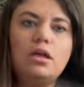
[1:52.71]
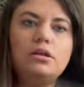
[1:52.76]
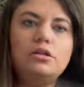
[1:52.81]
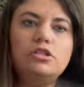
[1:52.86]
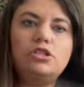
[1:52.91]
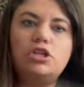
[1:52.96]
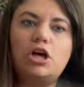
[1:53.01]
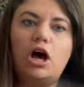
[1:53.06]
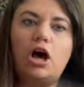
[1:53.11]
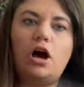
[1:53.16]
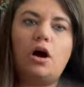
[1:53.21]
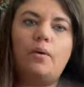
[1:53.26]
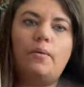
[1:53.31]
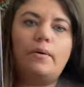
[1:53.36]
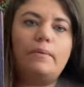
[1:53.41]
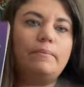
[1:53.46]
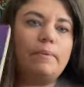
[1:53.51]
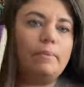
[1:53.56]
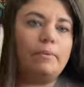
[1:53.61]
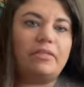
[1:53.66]
So
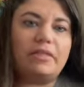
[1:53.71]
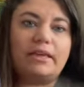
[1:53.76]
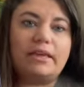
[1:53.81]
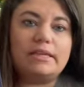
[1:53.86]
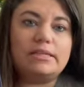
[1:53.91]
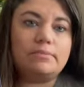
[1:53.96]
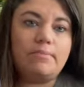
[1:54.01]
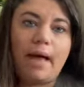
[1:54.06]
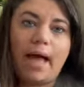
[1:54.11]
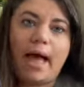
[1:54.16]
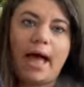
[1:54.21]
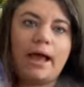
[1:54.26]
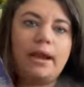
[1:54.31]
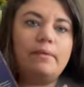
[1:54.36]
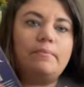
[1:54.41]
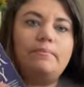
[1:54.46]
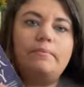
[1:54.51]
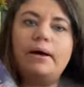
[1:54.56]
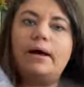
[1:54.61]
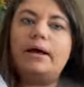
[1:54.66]
people think he's mad,
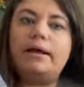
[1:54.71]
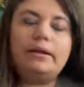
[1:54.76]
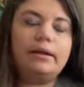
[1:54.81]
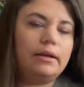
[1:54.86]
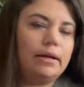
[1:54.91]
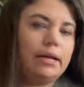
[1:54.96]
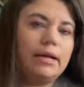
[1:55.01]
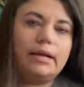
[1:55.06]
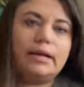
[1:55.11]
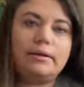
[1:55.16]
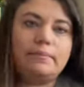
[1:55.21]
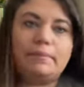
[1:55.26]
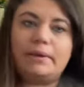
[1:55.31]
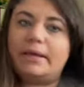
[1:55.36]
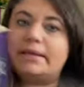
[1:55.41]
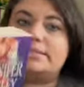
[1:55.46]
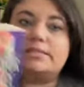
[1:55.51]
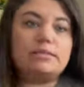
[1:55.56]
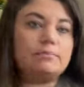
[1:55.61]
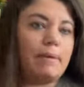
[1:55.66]
but
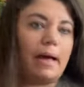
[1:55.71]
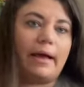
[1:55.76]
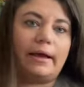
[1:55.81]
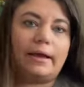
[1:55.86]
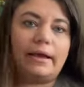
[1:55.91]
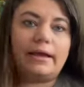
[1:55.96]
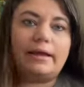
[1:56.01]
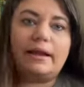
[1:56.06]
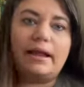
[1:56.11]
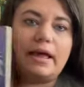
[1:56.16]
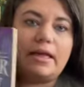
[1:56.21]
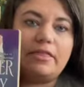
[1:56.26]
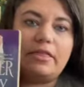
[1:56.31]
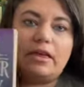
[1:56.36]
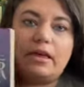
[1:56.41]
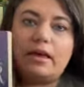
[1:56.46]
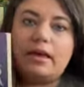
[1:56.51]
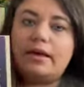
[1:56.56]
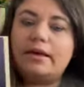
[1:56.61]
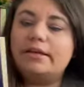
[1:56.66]
because back in
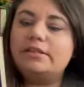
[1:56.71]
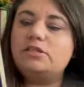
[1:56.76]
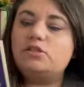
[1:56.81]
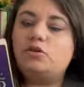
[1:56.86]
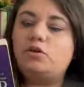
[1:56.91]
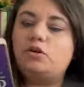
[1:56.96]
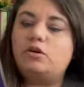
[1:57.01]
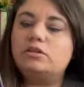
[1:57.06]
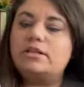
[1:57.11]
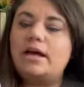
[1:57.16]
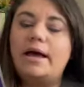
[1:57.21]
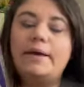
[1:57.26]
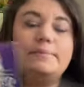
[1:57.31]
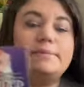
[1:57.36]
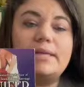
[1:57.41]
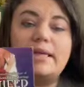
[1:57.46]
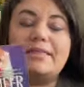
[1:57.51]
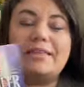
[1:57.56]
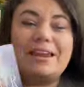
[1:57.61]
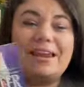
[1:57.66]
the historical times,
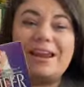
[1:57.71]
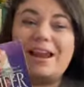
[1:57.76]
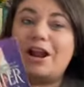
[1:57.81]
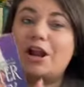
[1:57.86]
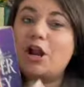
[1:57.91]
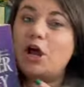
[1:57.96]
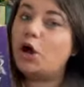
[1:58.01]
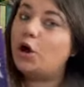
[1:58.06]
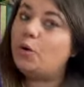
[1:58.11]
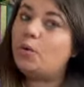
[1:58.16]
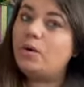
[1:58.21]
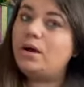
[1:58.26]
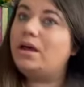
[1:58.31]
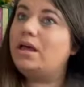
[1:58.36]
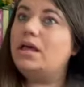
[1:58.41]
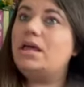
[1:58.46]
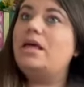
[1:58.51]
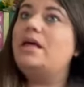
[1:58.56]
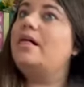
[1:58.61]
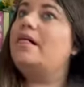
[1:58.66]
they did not know
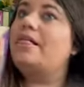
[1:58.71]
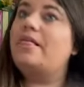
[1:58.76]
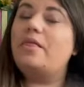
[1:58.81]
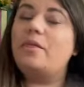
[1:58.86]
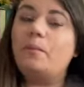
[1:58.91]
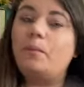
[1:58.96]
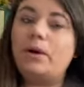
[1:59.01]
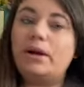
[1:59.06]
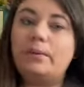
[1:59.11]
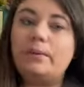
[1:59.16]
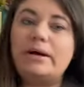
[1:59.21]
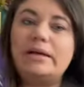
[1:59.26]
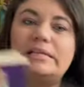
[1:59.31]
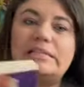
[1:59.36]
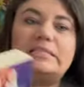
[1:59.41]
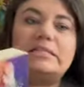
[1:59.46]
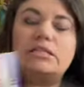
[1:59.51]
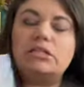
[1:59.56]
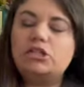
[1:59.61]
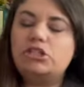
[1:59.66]
what it
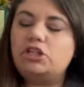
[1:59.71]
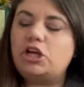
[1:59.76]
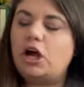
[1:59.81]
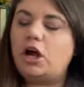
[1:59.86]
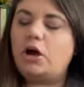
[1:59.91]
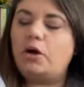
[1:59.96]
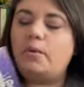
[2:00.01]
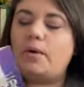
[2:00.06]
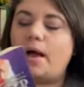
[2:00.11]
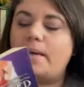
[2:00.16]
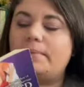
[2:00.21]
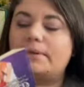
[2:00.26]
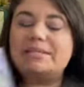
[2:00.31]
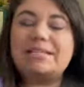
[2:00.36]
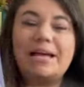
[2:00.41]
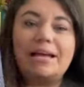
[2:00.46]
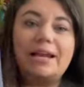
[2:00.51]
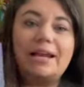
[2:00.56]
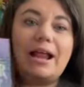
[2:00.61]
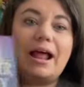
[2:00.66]
was. So I'm
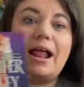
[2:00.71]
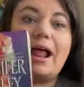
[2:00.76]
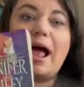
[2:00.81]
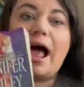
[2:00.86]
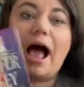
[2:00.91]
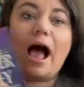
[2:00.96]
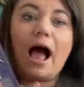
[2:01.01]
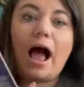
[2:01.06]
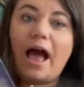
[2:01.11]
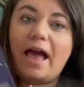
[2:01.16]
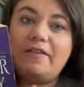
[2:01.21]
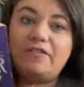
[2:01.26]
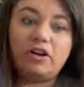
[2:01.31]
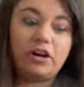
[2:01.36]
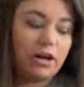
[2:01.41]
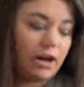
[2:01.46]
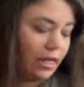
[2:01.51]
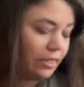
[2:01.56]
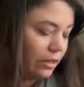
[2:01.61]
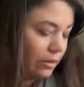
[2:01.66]
excited. I have
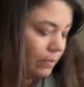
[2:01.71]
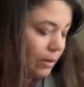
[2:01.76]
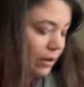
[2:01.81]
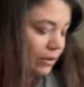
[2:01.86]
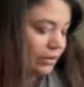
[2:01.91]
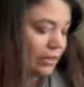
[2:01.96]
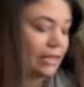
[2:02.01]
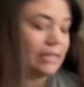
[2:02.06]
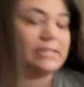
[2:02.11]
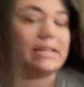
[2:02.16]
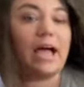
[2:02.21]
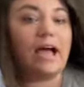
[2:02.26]
heard nothing but good things.